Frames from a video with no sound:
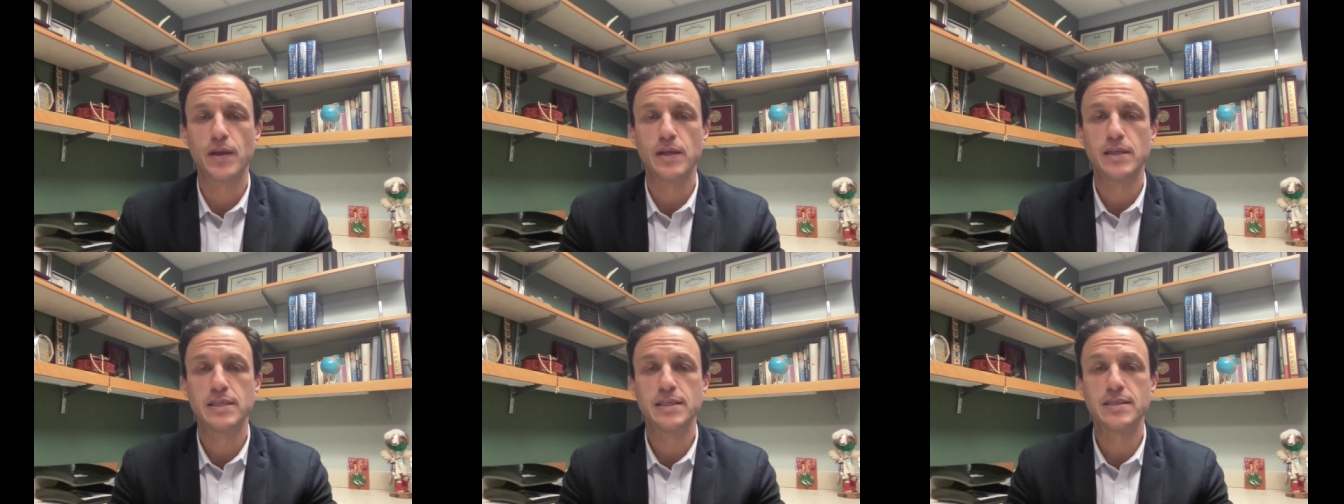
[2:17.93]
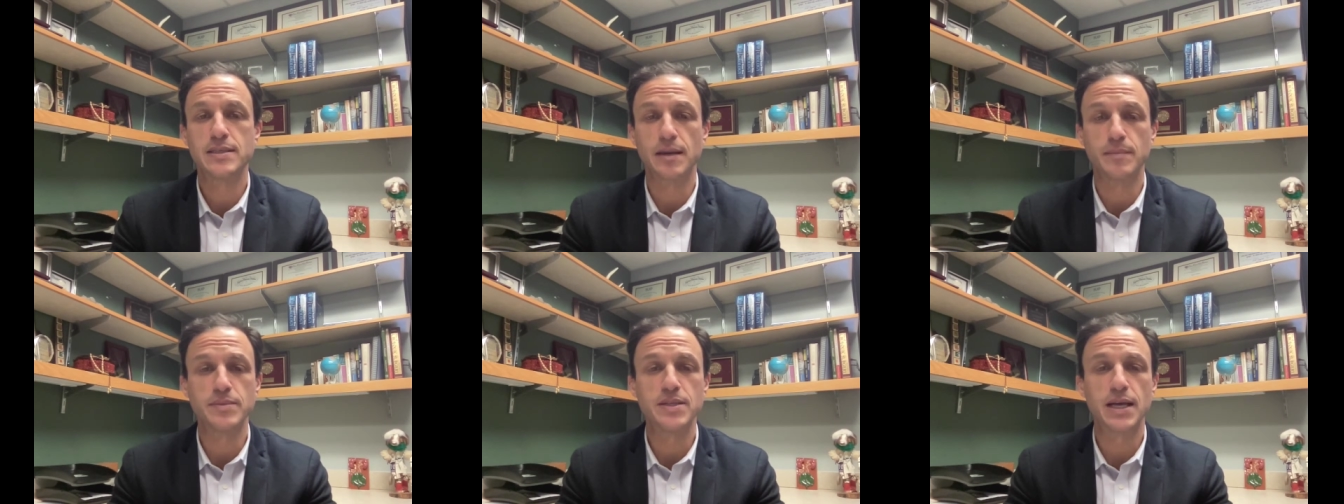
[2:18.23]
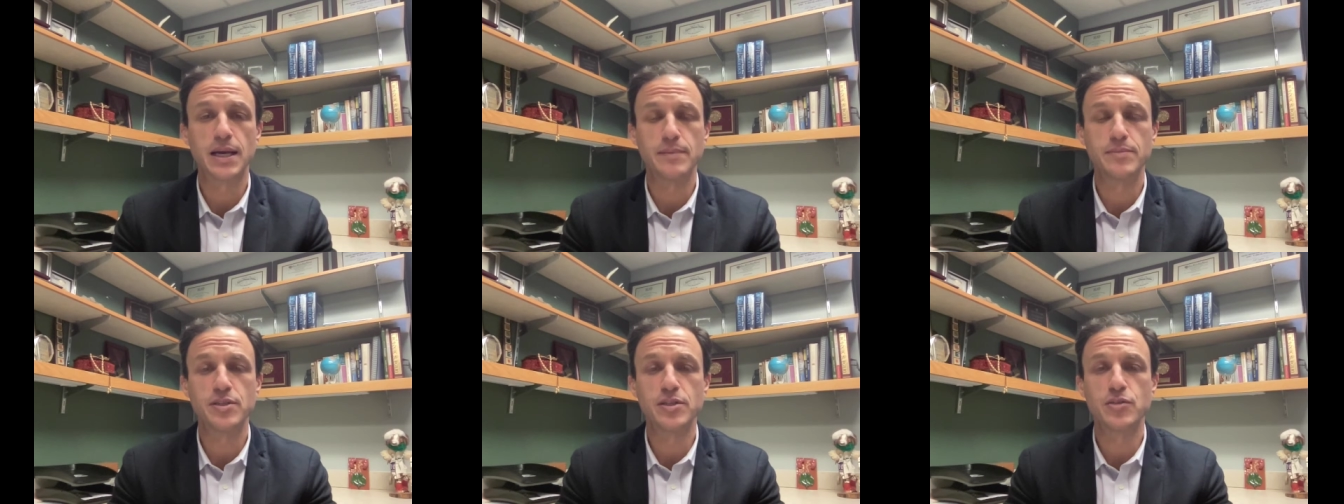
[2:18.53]

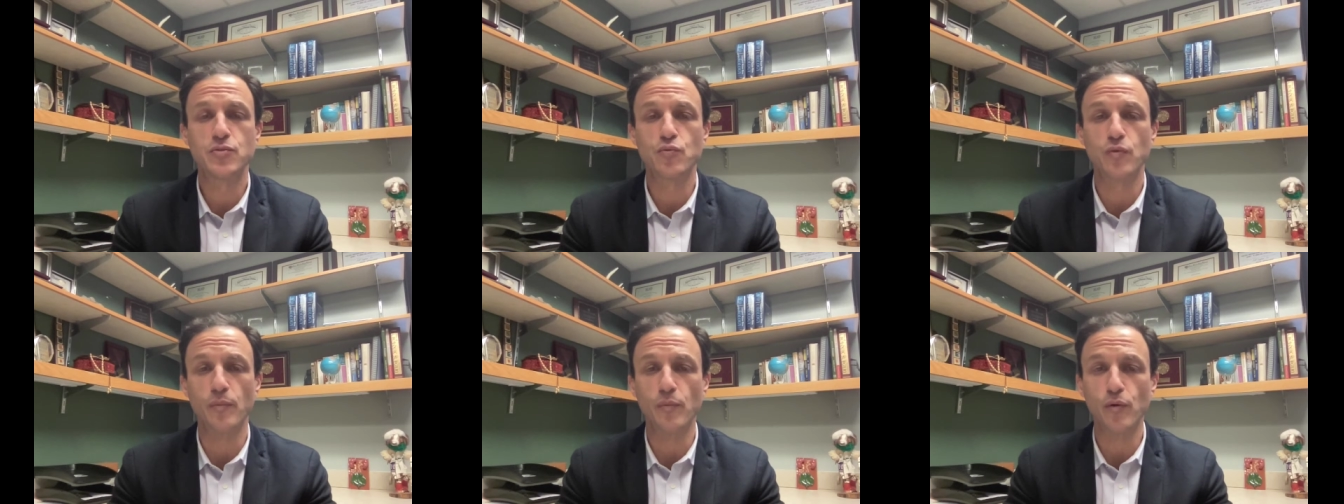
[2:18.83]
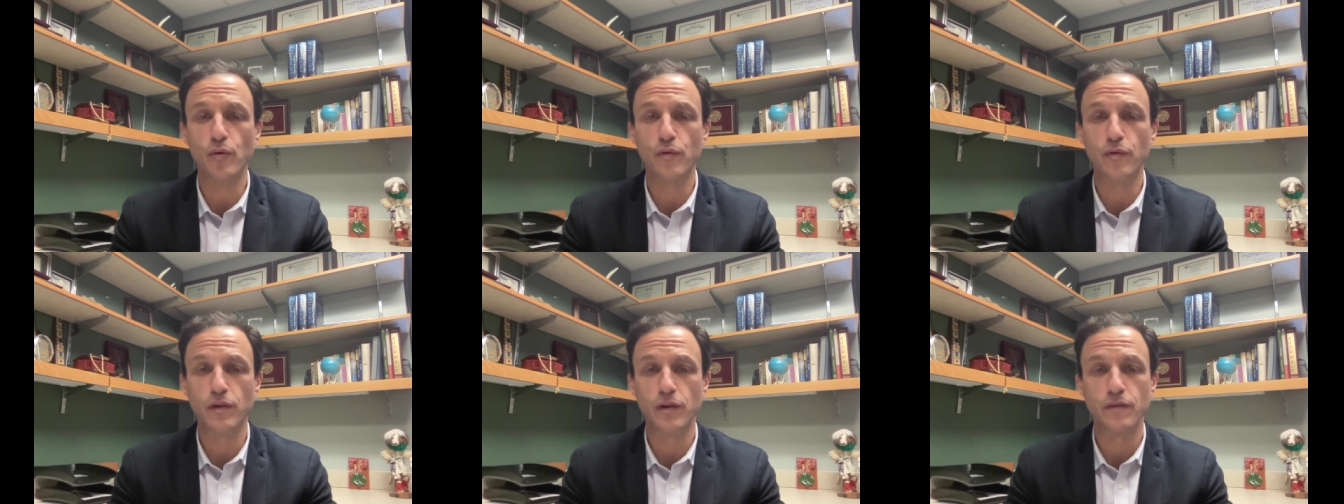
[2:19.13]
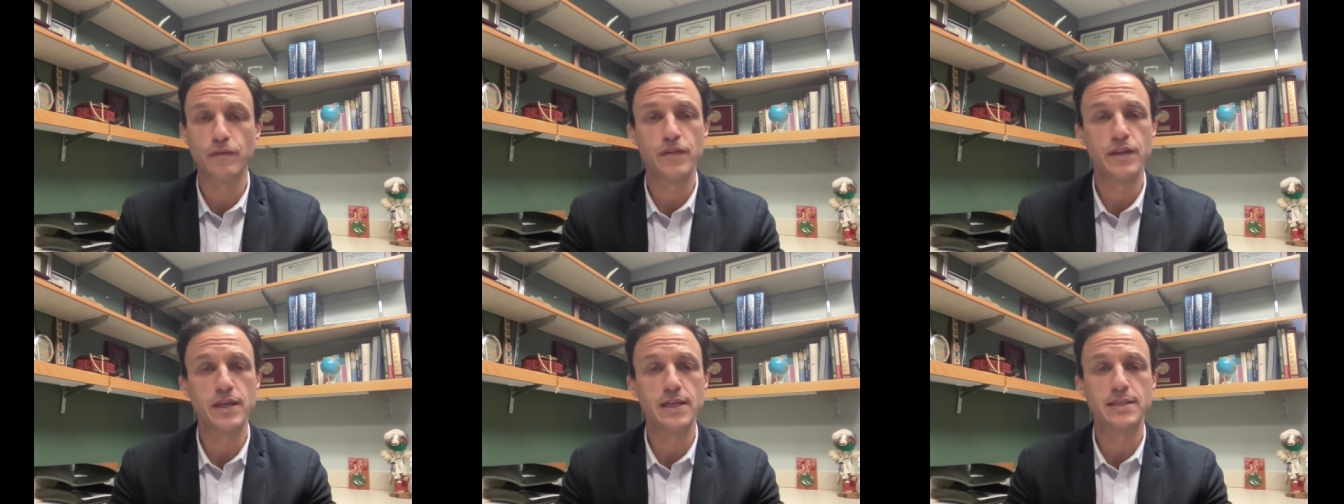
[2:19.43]
Sometimes it's removal
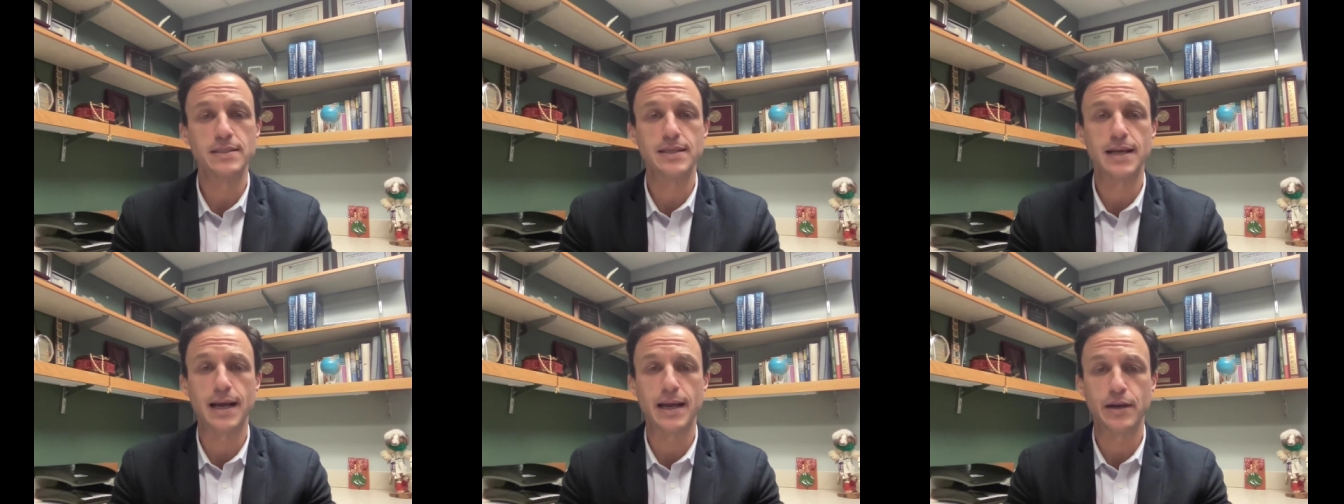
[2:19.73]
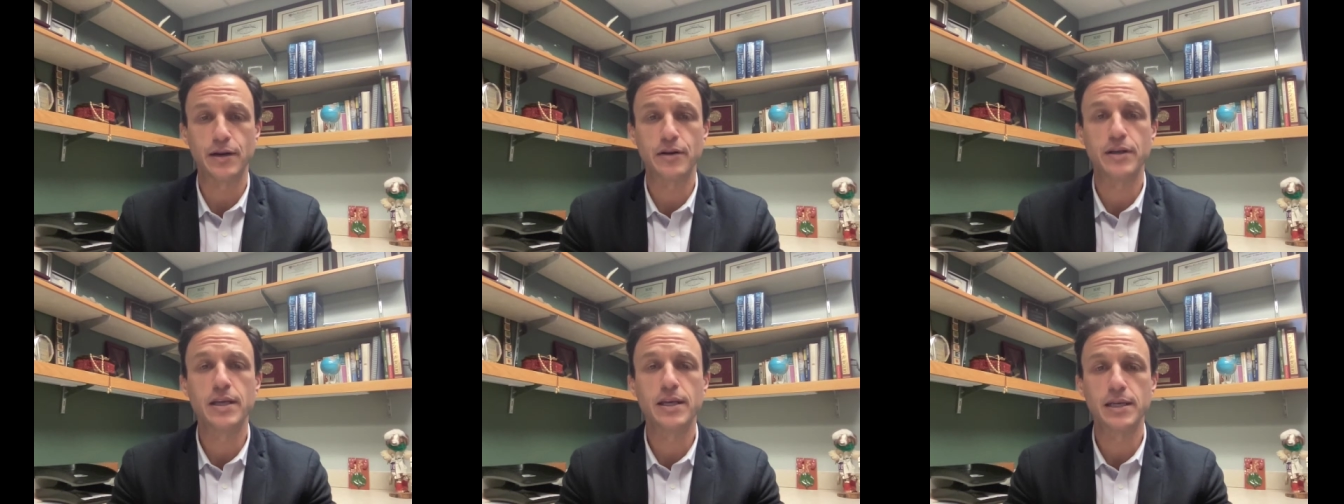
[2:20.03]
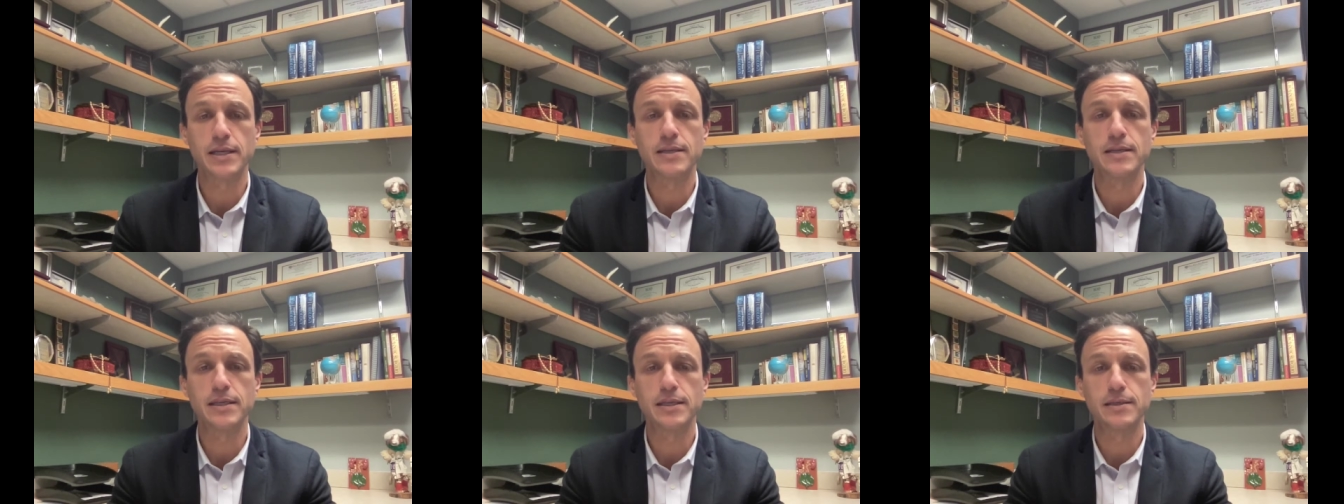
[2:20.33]
of the entire
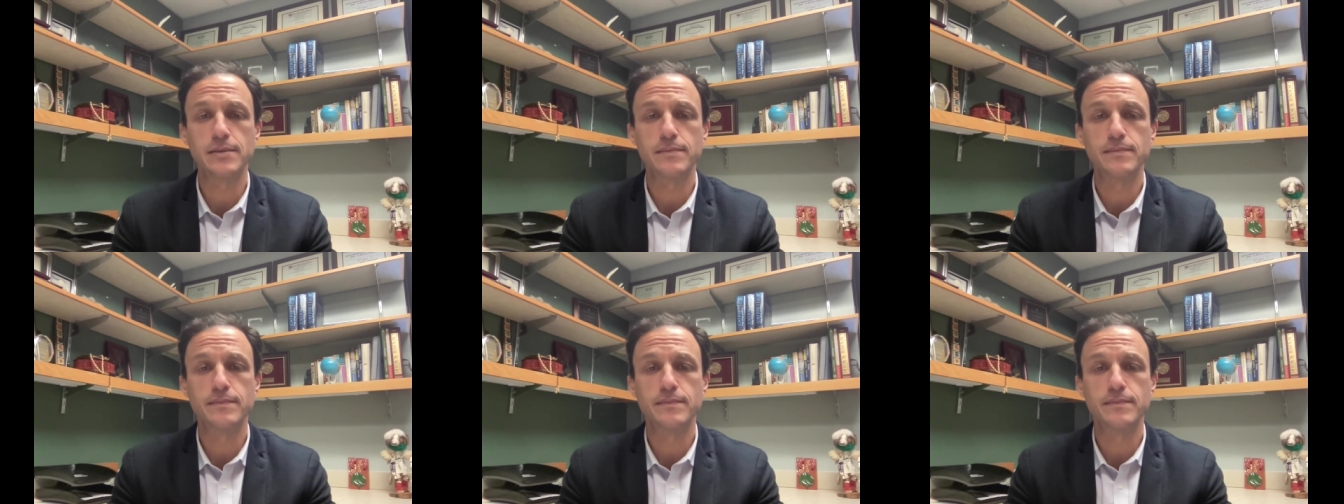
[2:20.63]
kidney,